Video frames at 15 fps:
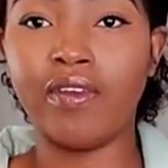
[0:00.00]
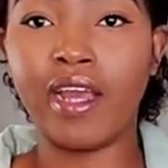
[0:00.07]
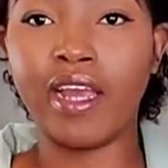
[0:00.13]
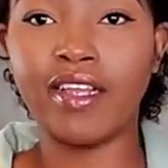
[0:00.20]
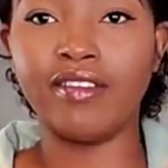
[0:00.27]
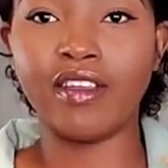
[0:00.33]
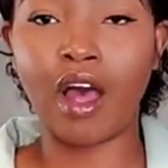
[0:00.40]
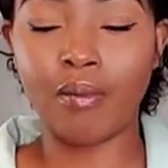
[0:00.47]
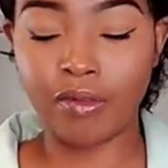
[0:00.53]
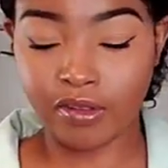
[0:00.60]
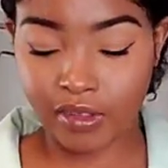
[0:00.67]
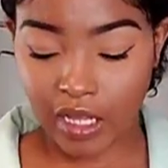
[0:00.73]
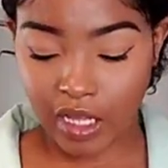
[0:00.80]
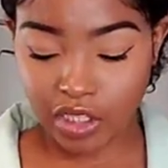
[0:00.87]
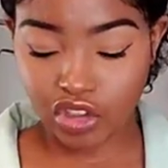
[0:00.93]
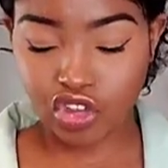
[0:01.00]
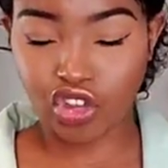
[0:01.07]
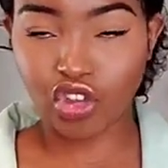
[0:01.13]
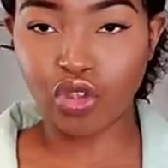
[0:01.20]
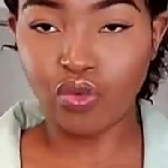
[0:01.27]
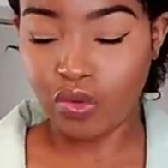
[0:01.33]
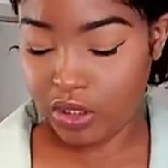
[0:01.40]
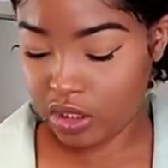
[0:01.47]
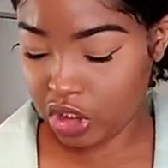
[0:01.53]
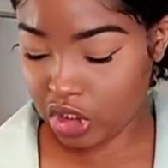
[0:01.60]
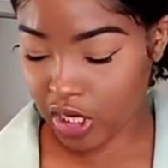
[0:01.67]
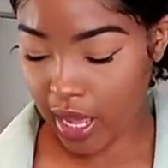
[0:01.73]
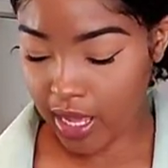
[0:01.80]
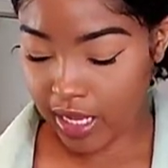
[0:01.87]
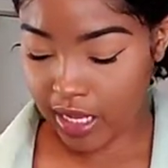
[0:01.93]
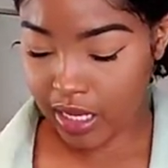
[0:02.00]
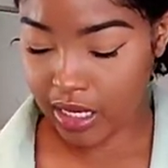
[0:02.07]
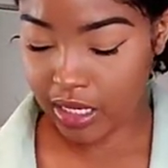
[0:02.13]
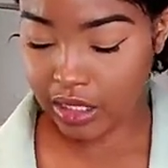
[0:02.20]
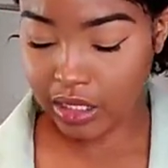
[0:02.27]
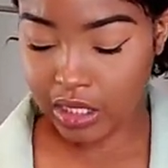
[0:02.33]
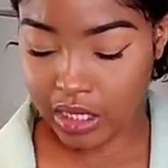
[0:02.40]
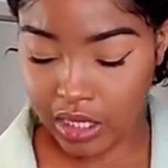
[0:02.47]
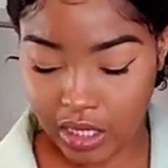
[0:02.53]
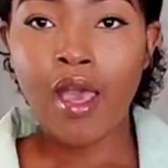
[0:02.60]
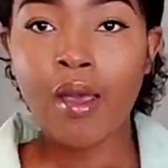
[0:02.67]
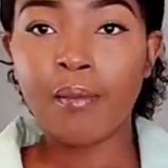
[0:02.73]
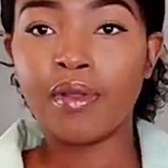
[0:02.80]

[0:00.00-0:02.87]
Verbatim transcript: Like it's almost like a suit jacket look,